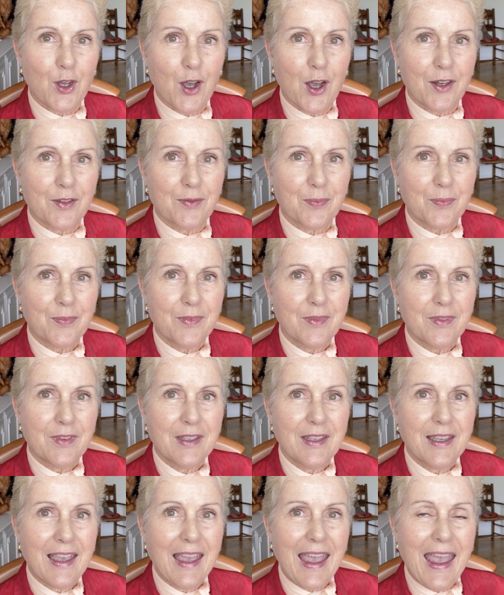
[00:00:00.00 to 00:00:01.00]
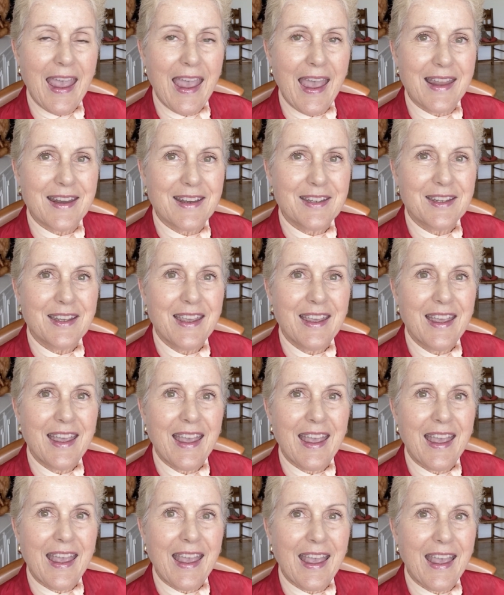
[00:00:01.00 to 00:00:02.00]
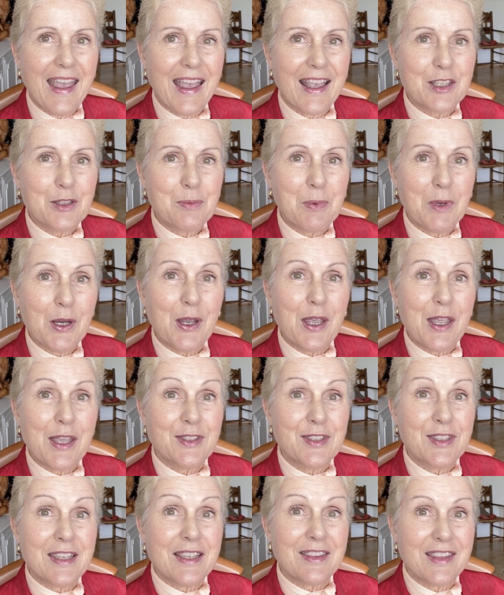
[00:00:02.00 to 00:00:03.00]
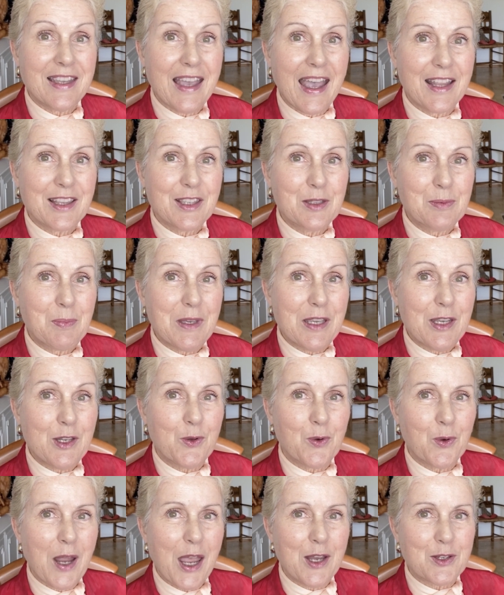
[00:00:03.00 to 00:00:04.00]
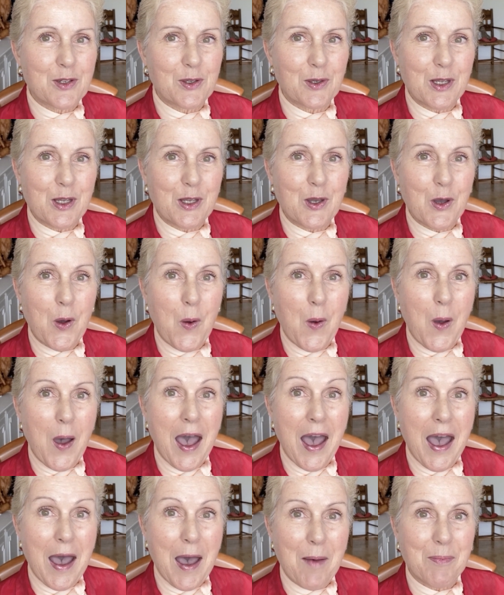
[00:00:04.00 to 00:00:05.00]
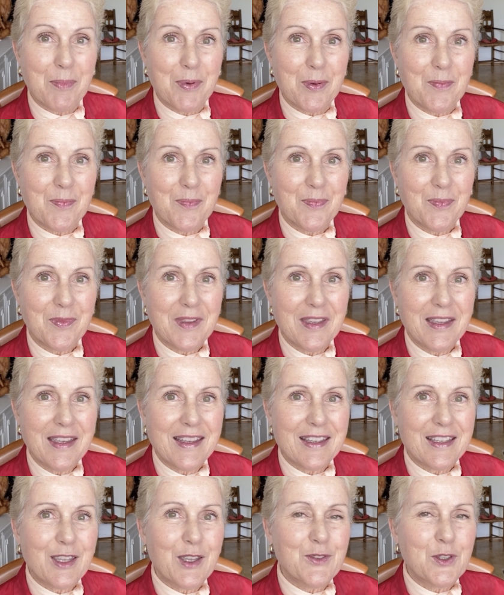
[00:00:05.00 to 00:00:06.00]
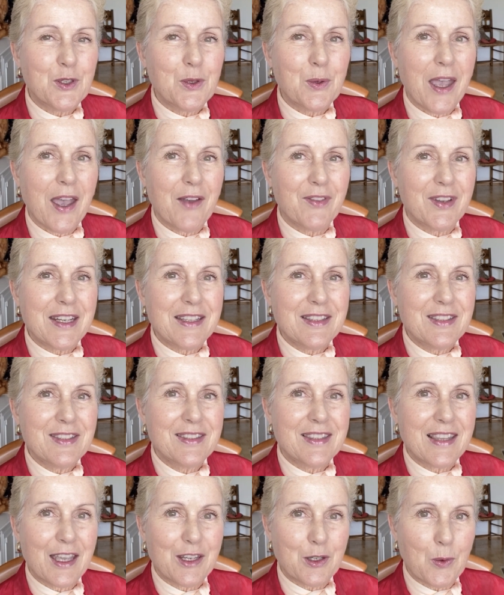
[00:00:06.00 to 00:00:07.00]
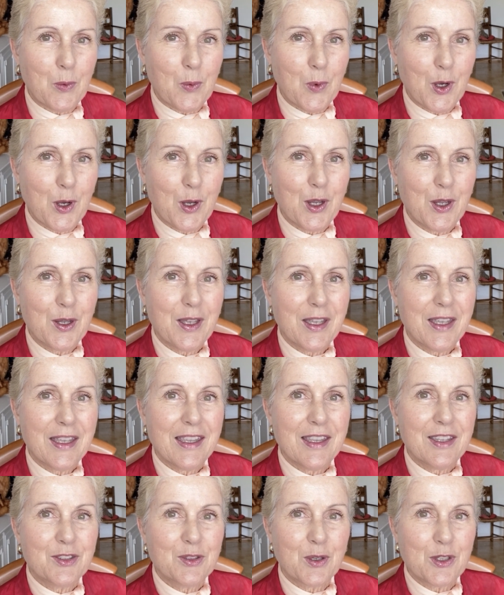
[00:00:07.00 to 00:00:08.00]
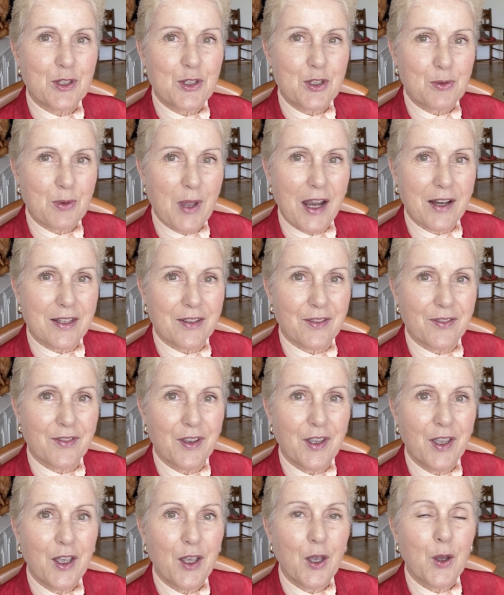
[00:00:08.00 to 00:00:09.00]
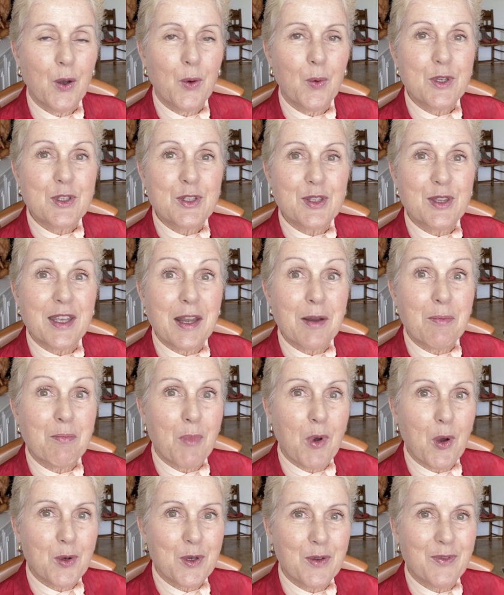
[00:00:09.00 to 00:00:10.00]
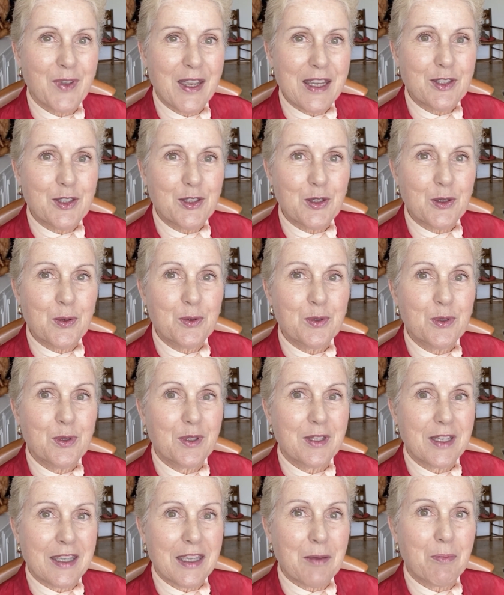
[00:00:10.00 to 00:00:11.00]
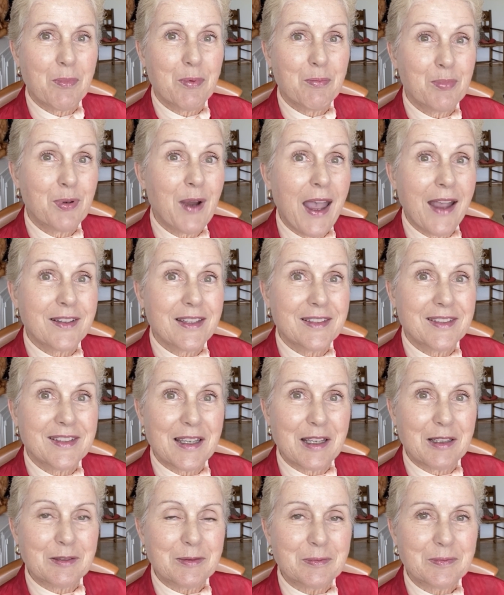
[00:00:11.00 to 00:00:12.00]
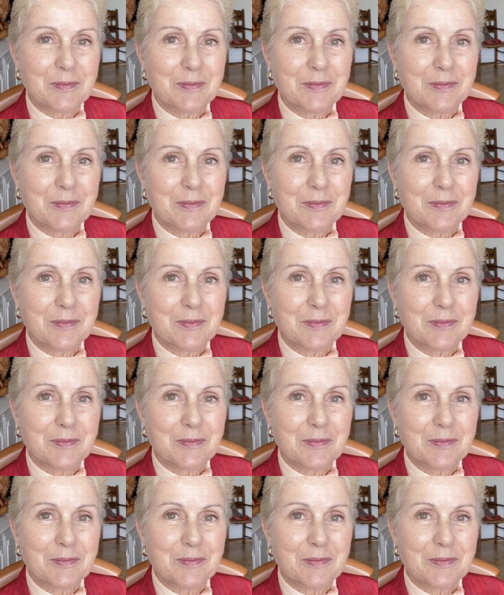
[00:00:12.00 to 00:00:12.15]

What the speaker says: on. And experiencing that speed gradually go up gives you evidence that your work is constructive, which then motivates you to keep practicing.